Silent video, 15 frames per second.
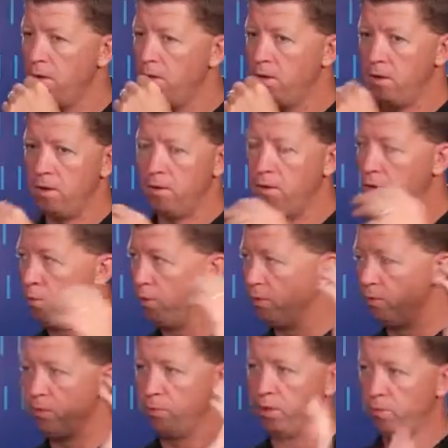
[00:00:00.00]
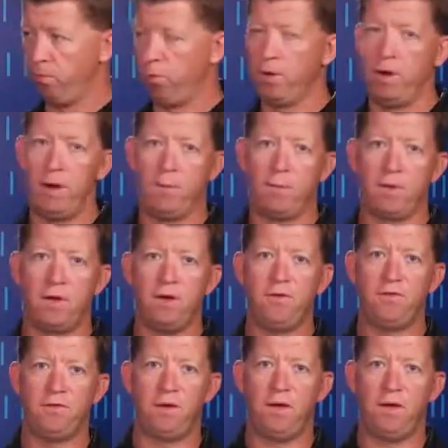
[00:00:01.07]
we deployed an application